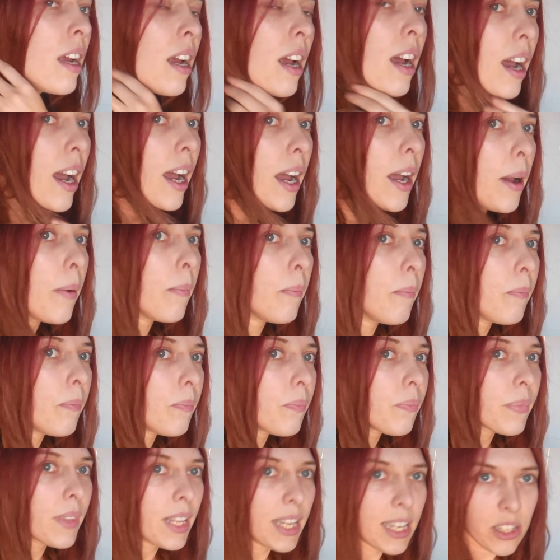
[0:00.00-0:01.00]

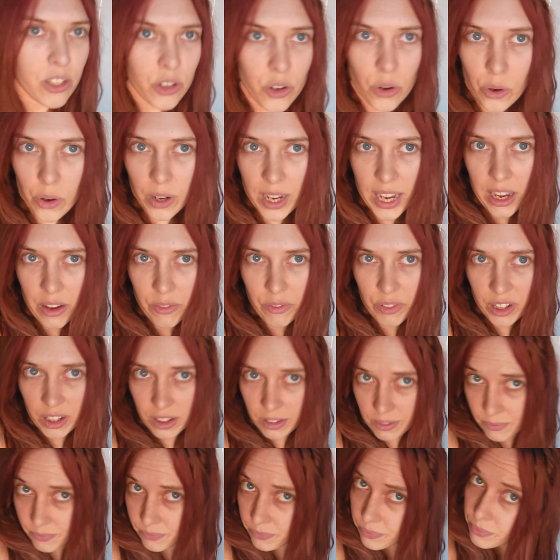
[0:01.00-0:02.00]
It's not
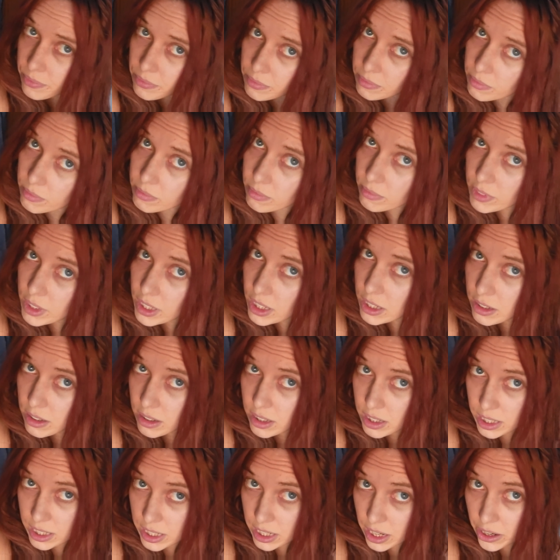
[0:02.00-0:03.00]
even.
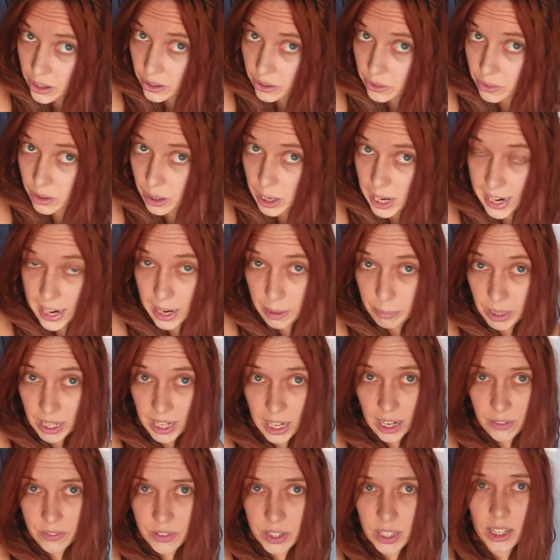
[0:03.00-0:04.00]
So I am going
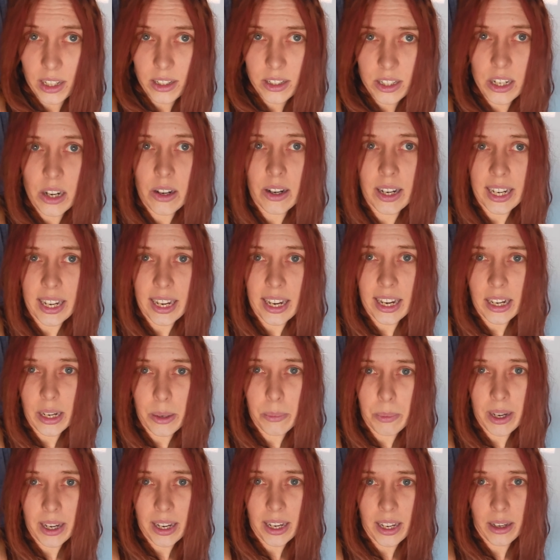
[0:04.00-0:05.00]
to have to dye it
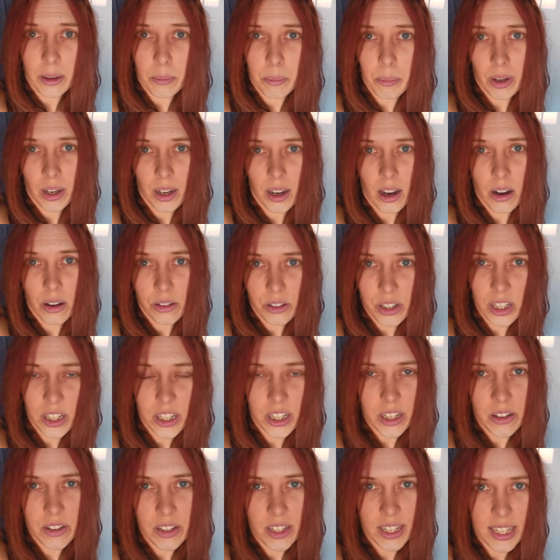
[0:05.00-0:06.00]
anyway, but I'll
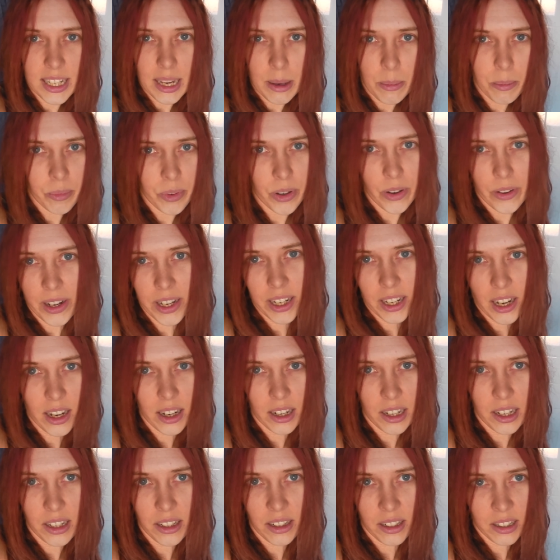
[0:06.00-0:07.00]
just use a temporary
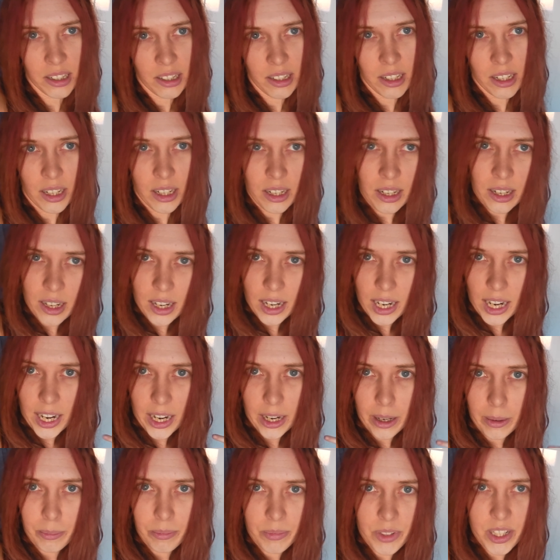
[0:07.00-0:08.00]
colour
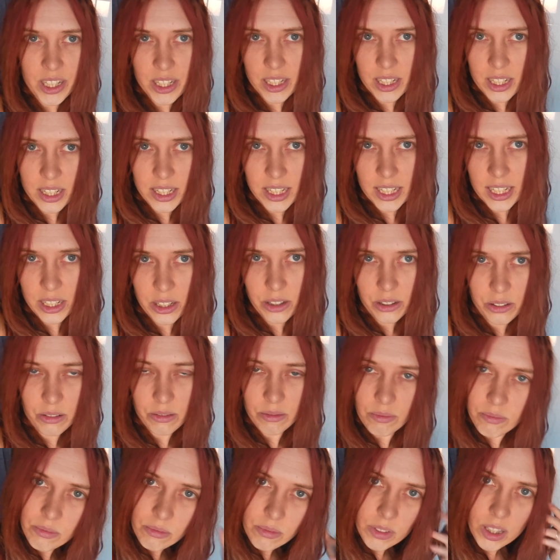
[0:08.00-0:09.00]
just
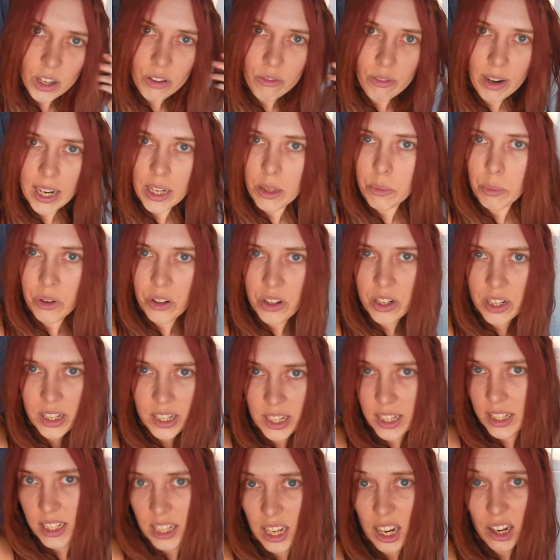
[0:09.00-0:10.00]
until the red washes
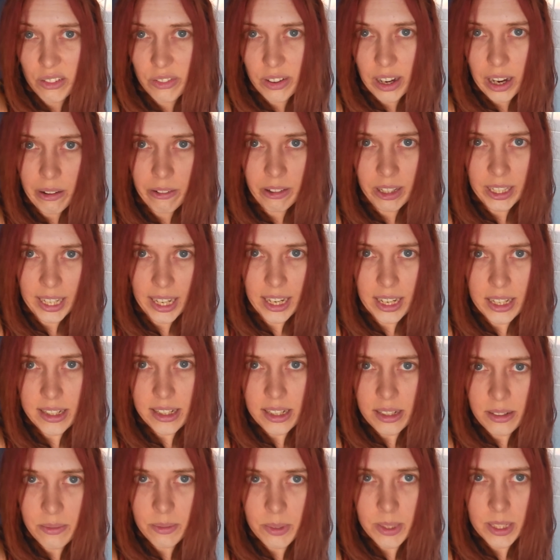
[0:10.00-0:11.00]
itself out, I
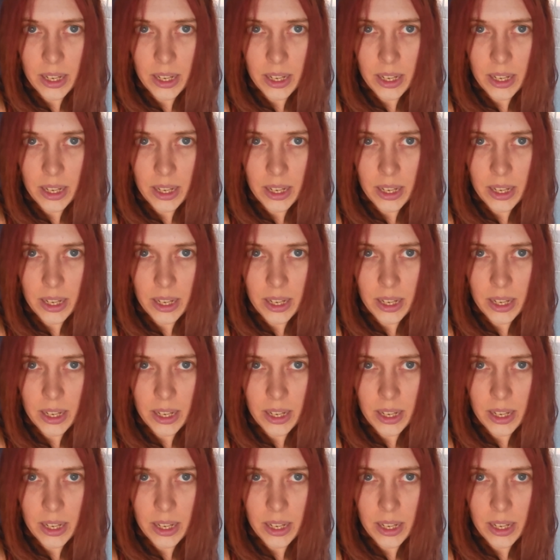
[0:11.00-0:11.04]
guess.